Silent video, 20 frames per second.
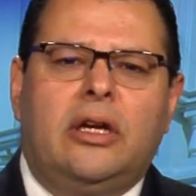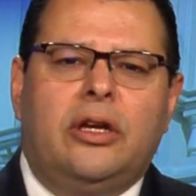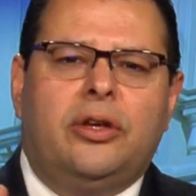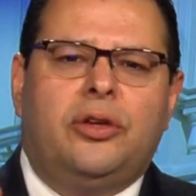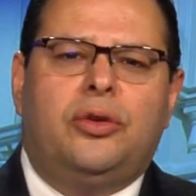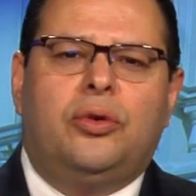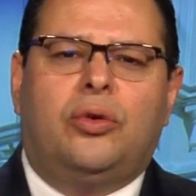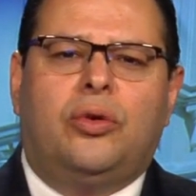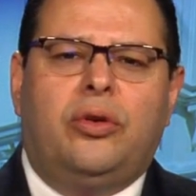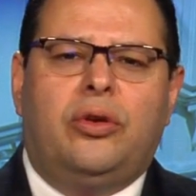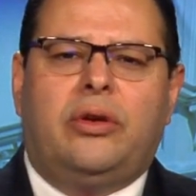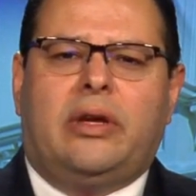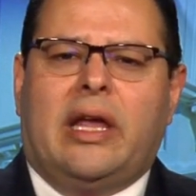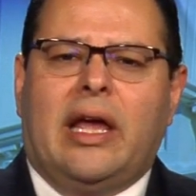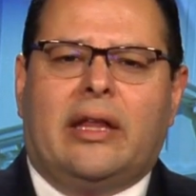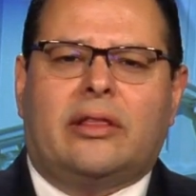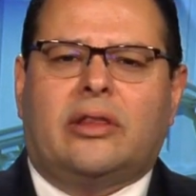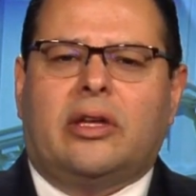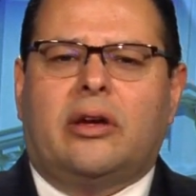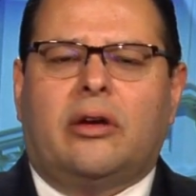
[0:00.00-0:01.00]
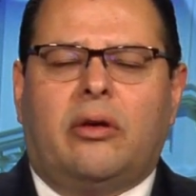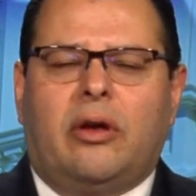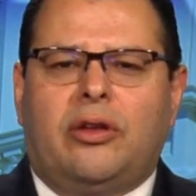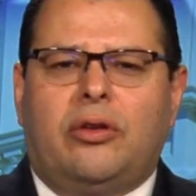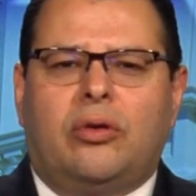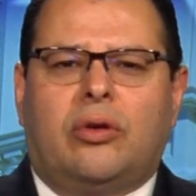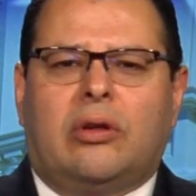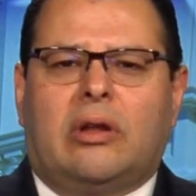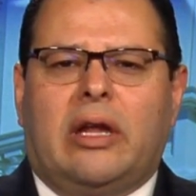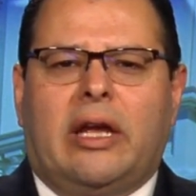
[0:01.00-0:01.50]
You get there and
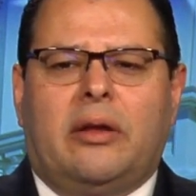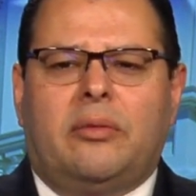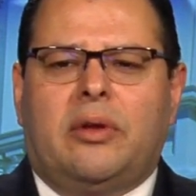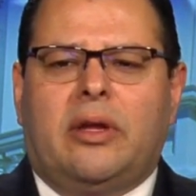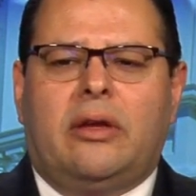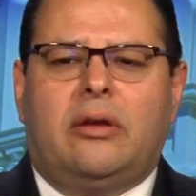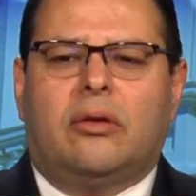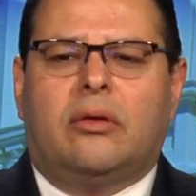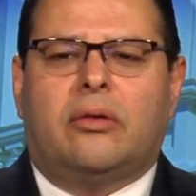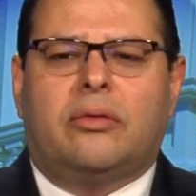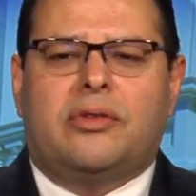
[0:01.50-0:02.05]
you claim that you're